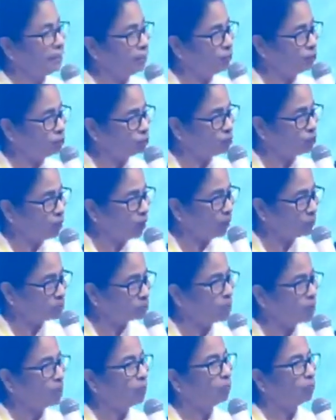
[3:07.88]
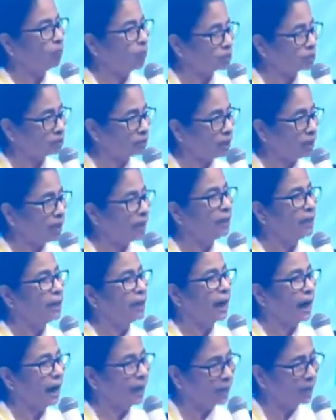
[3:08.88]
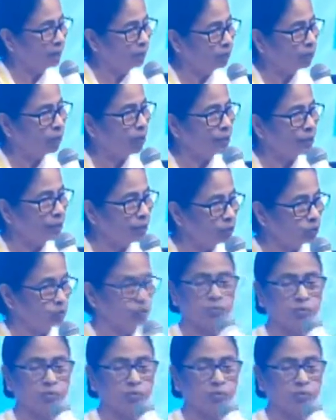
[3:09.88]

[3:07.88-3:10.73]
jobs for the unemployed youth.